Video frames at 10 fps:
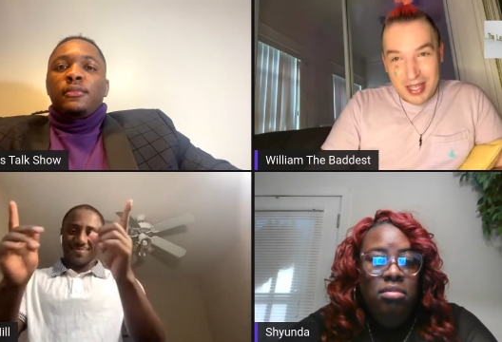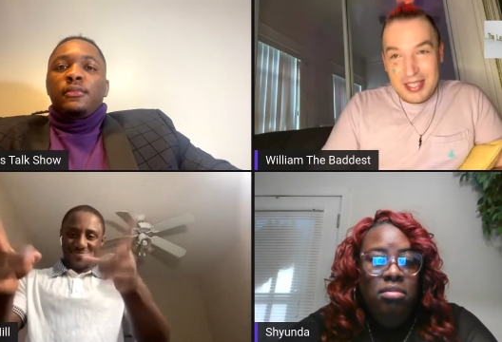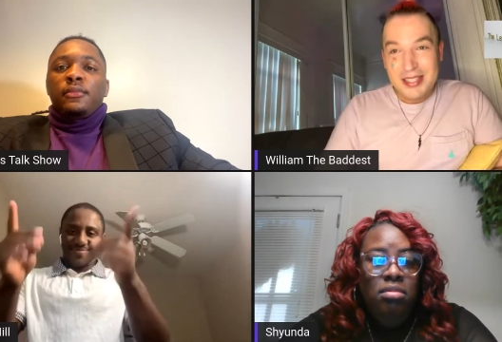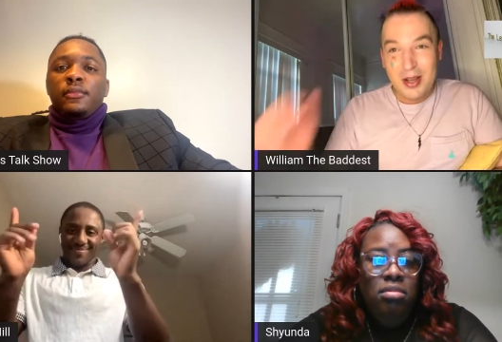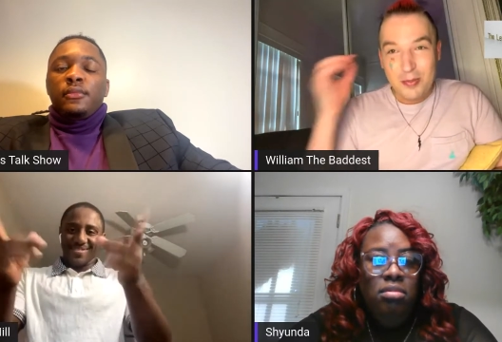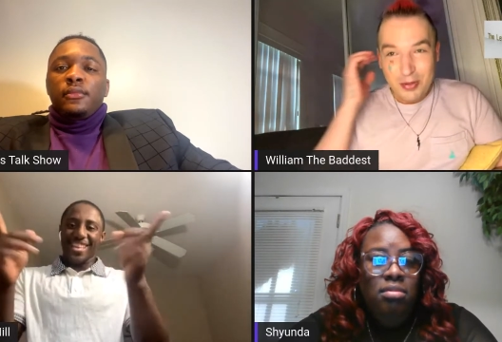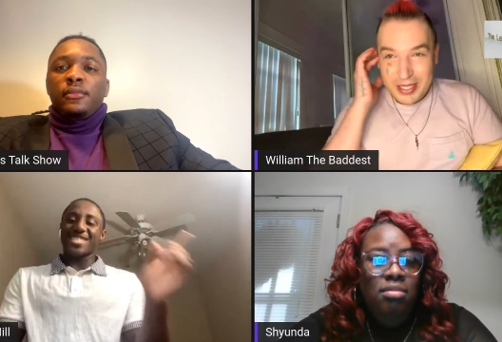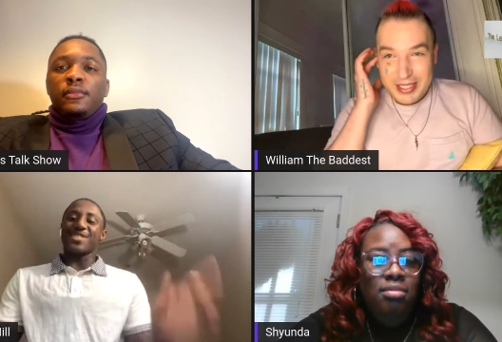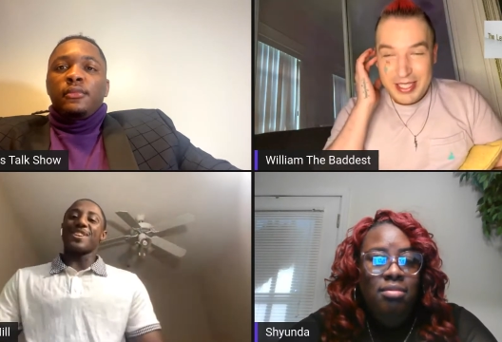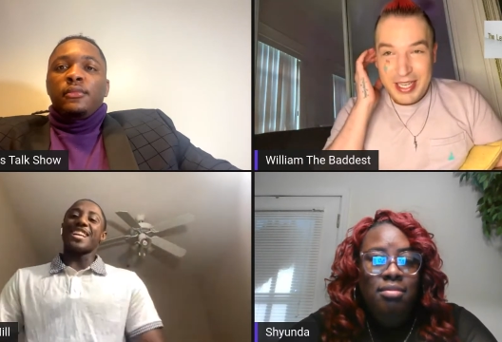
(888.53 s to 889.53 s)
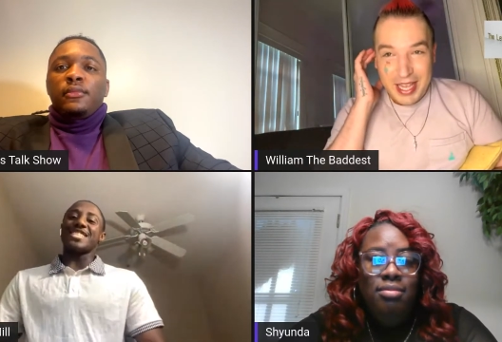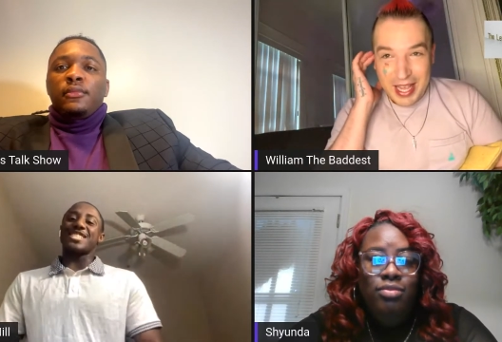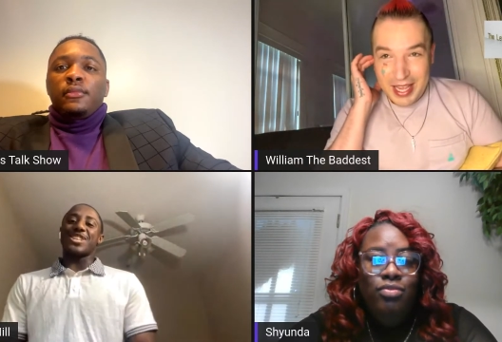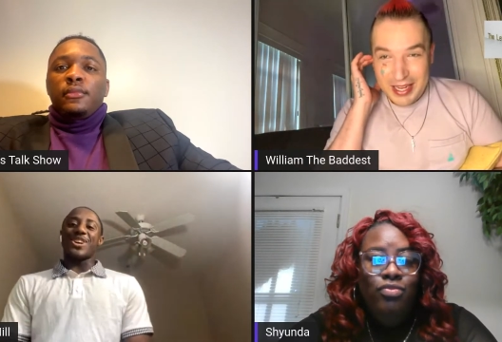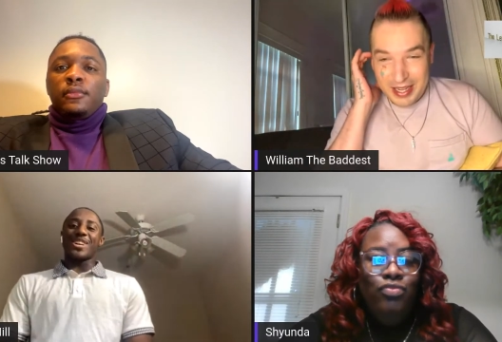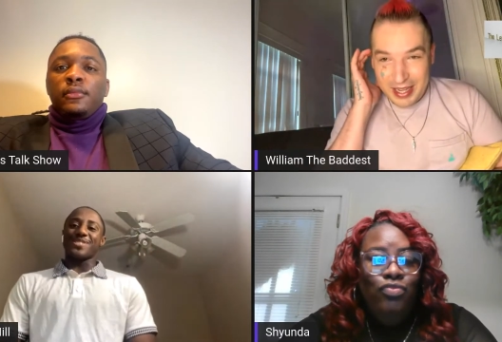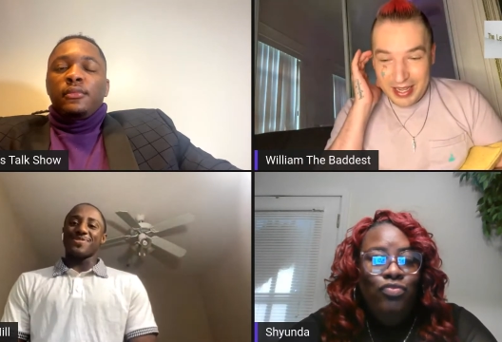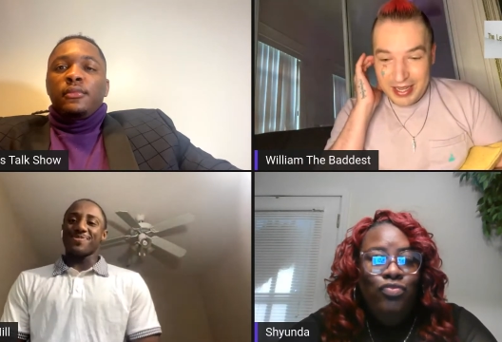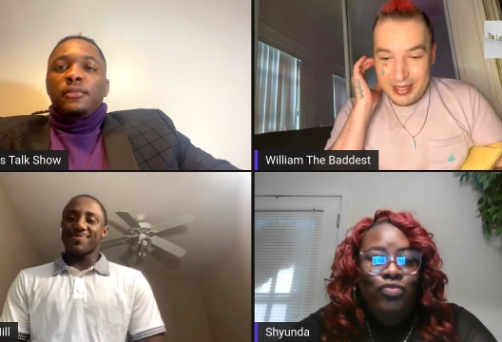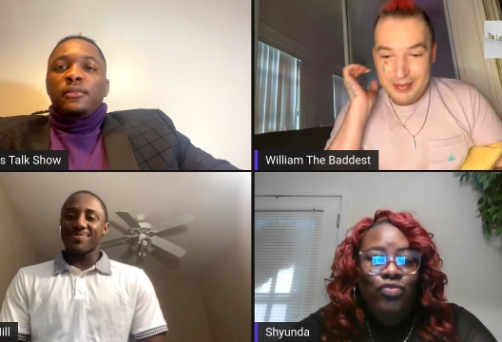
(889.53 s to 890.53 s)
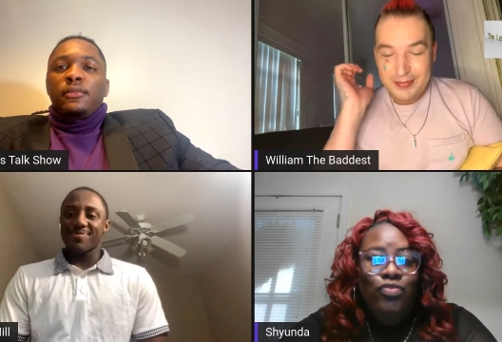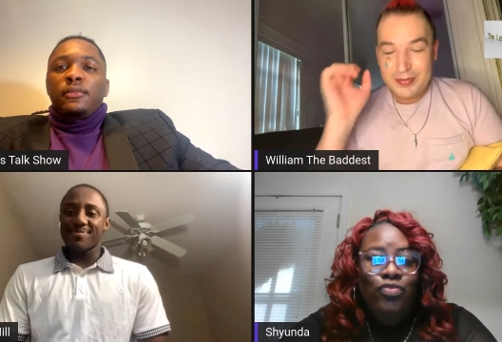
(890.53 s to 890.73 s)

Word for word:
Speaker 1: So Breezy and uh